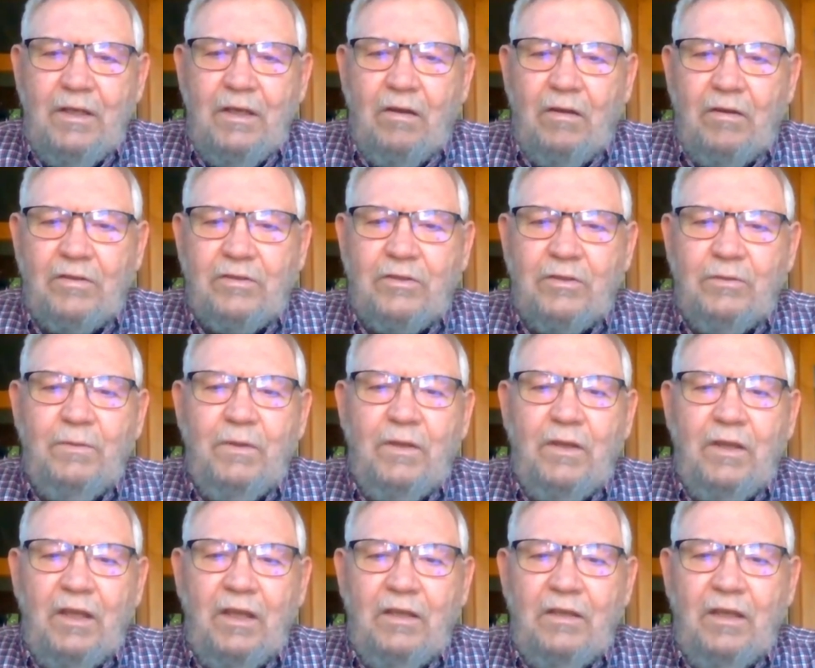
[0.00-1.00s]
or excuse me,
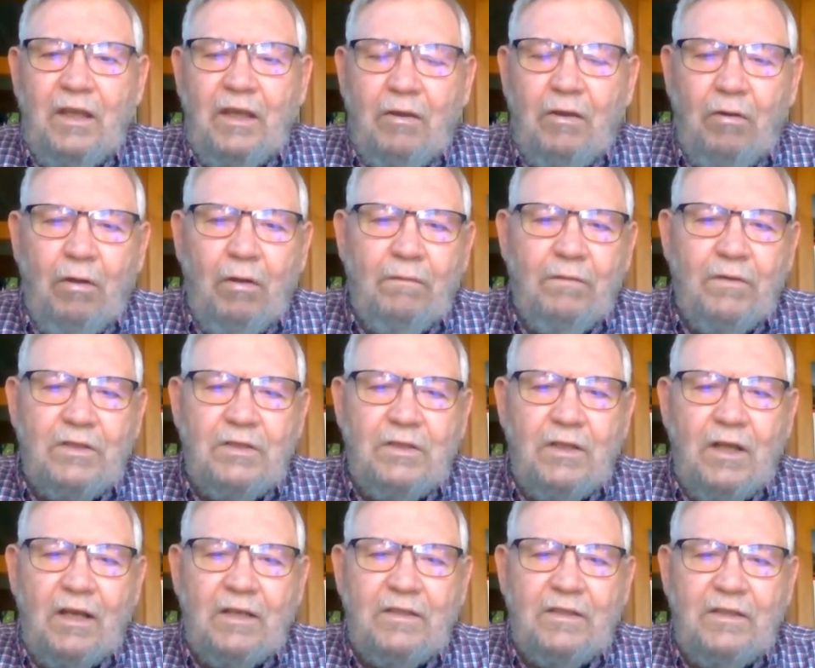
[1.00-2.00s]
the ending carryover
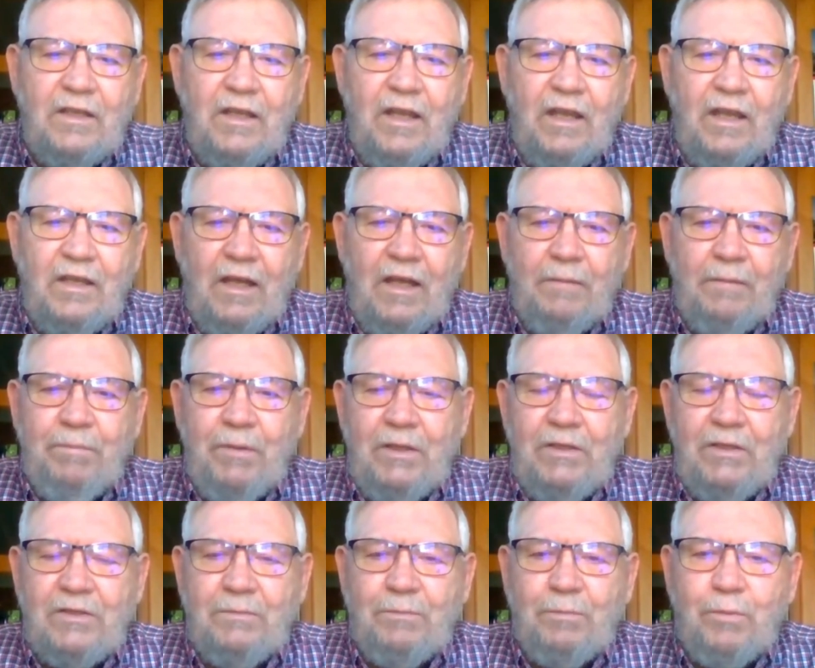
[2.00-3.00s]
stocks today not
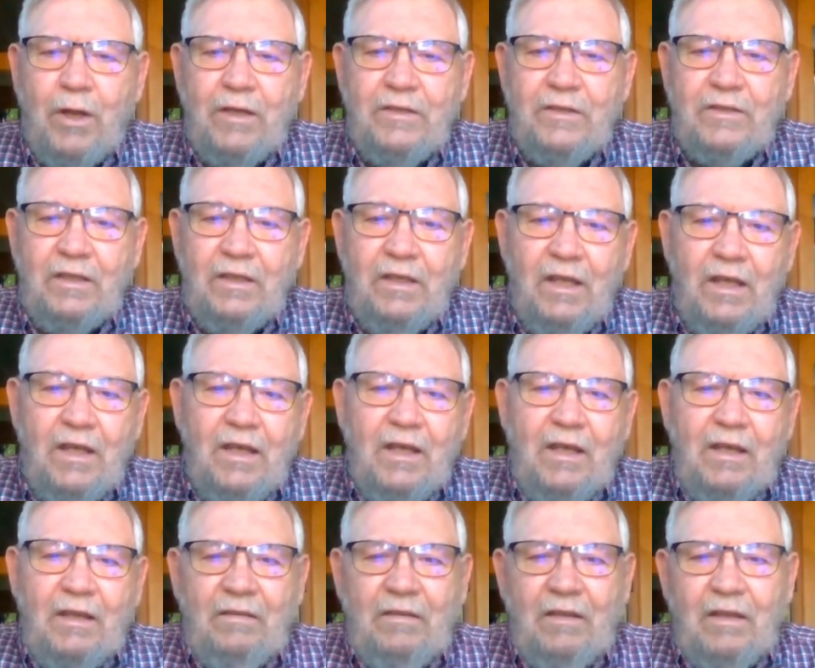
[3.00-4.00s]
being surprising.
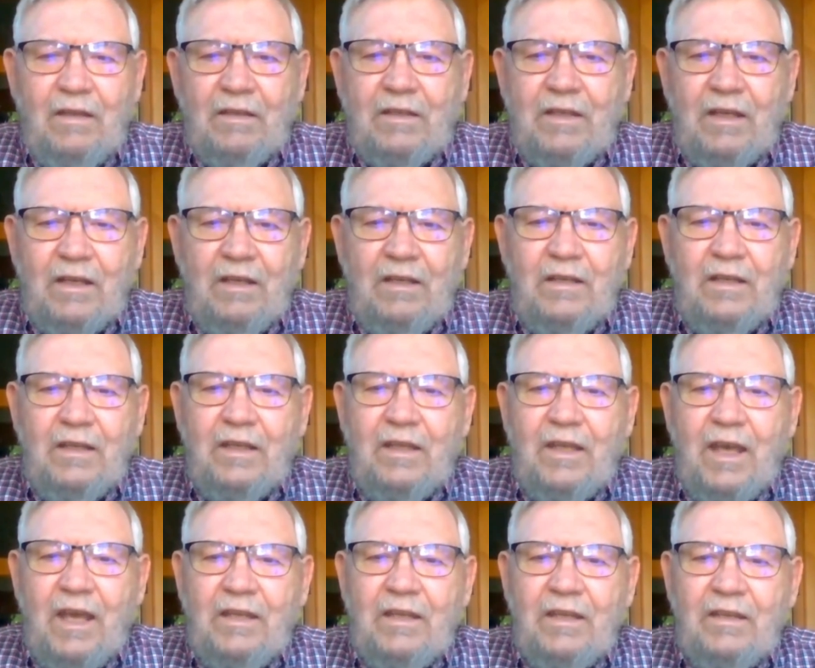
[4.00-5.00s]
Kind of
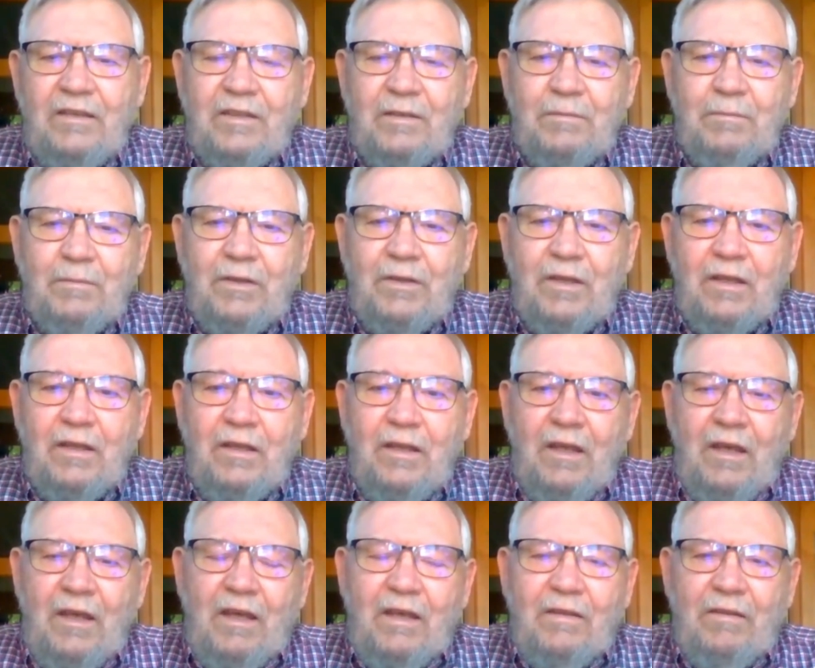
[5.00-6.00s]
negated some of the
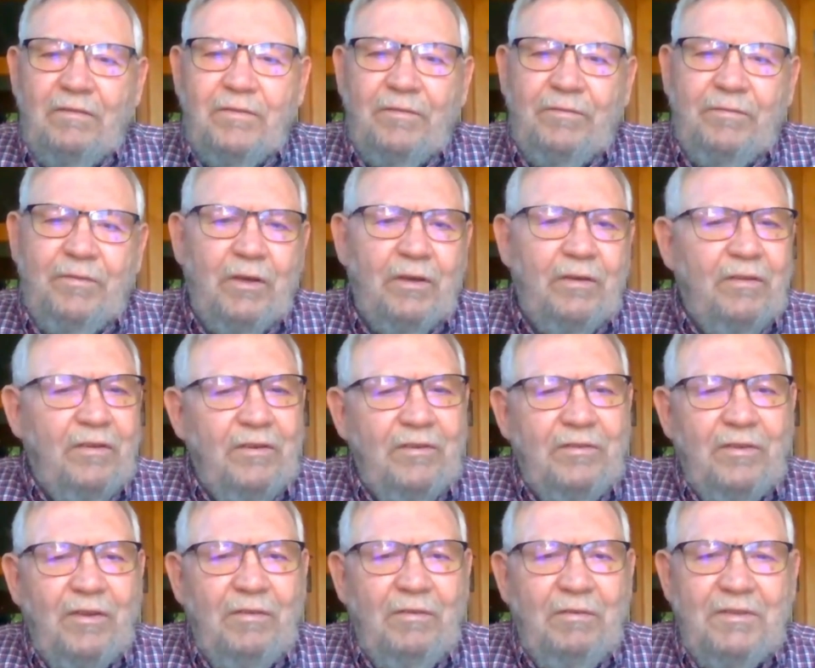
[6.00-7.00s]
fear.
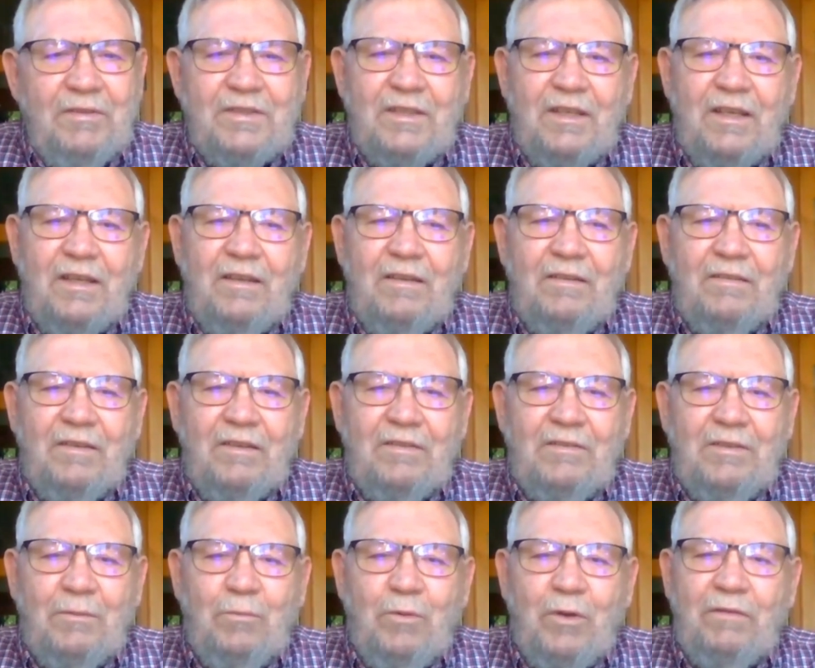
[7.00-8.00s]
There's always
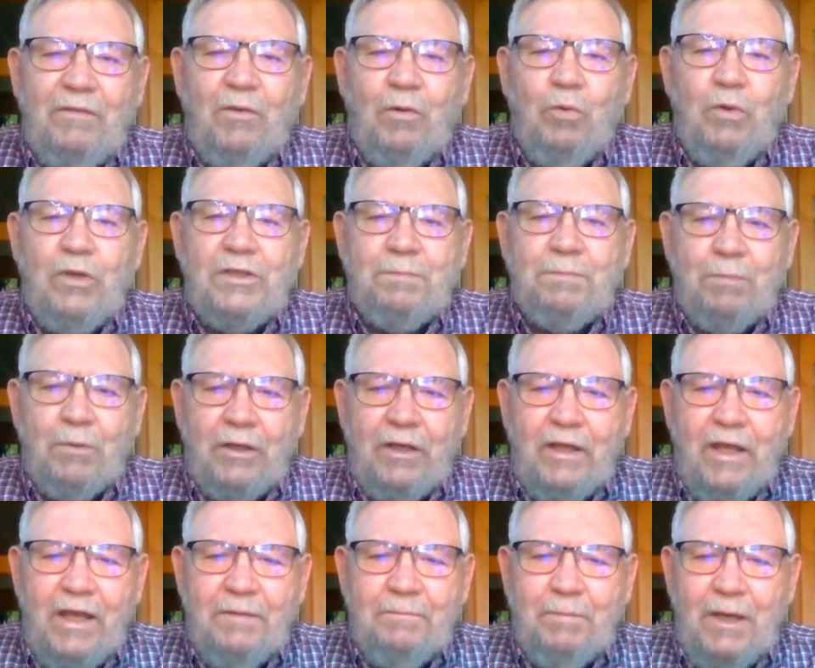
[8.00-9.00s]
somewhat of a whisper
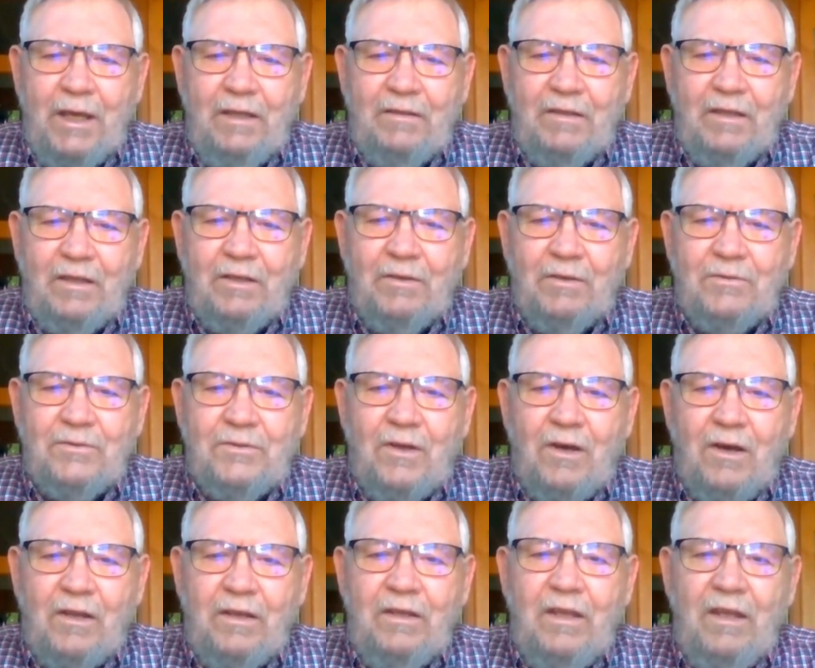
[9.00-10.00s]
campaign that goes
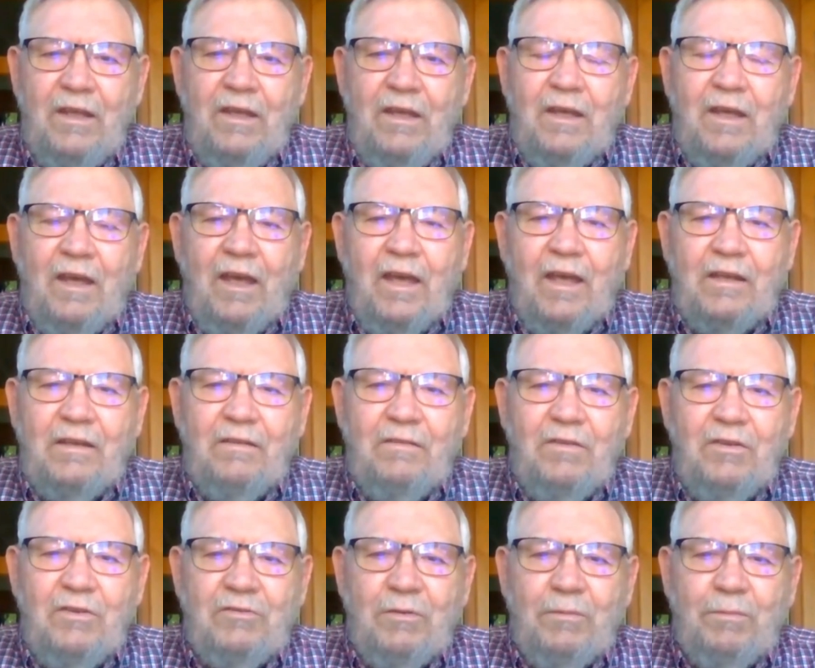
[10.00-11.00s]
on ahead of
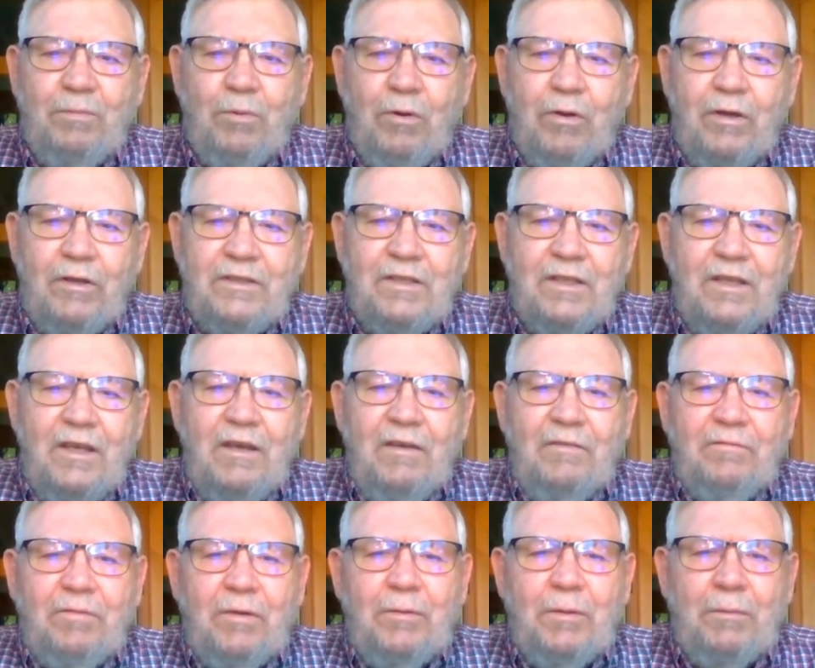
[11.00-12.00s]
these reports
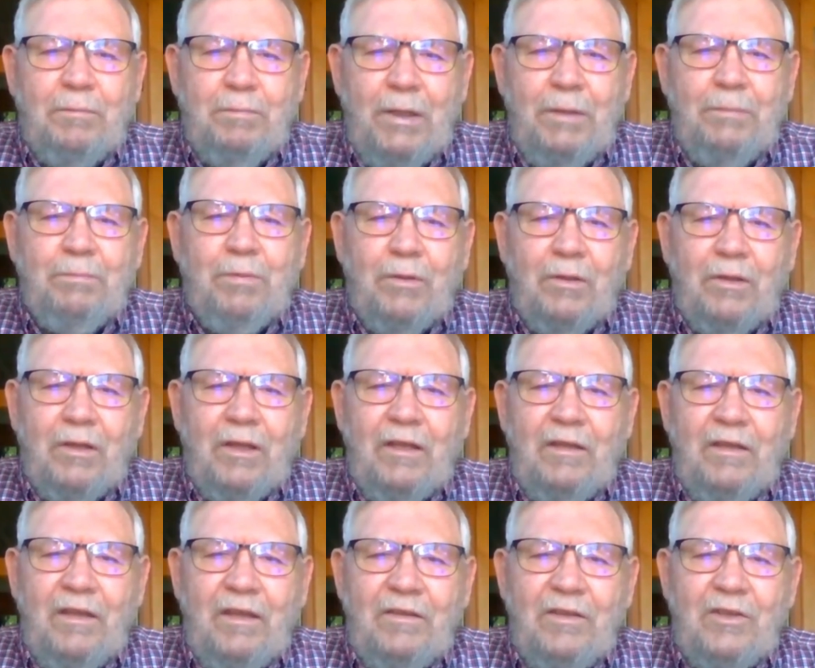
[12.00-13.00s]
from the people
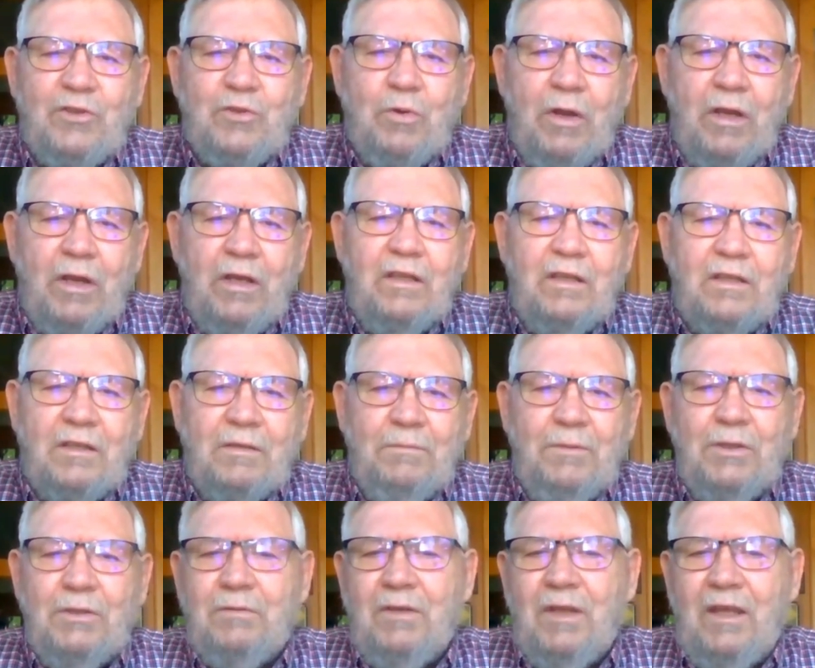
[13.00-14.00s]
in the trading
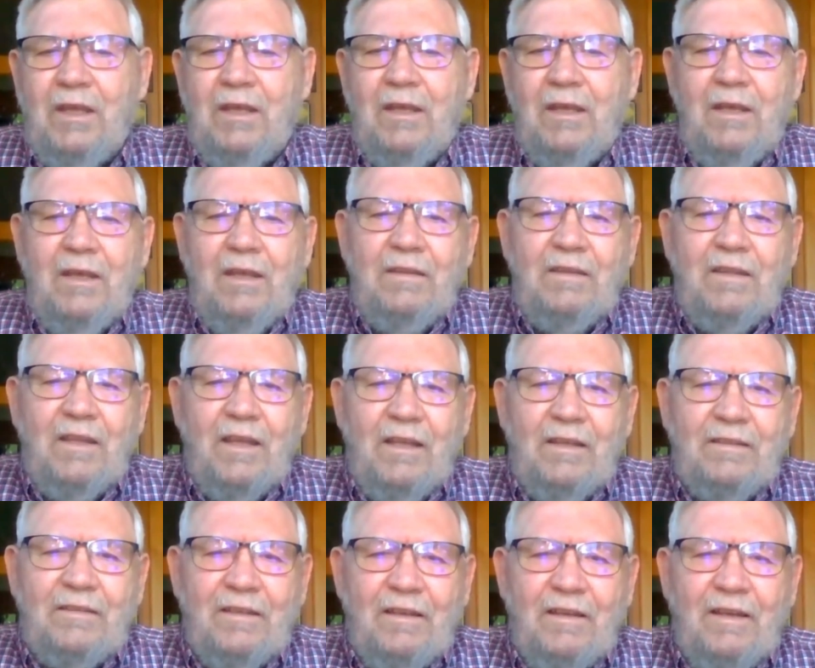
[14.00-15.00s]
community
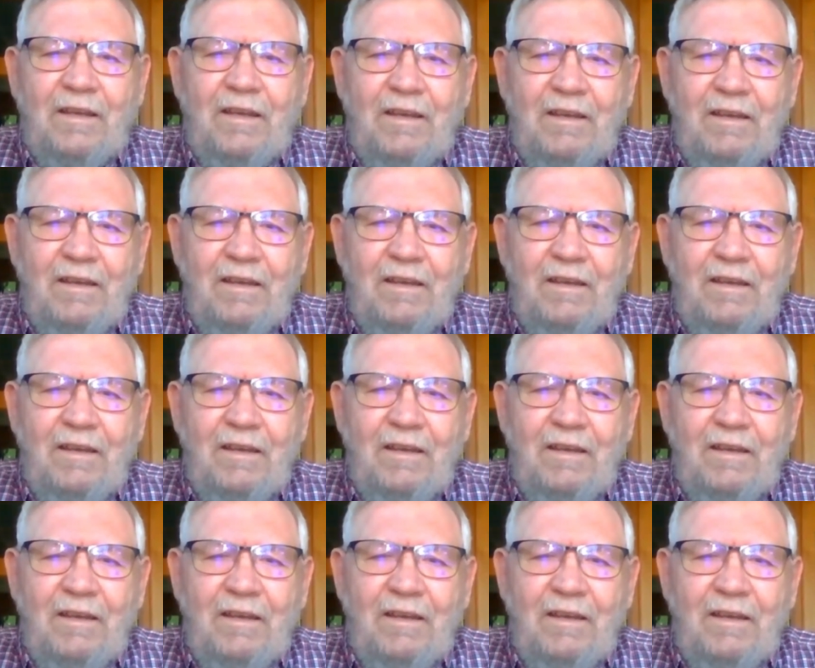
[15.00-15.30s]
that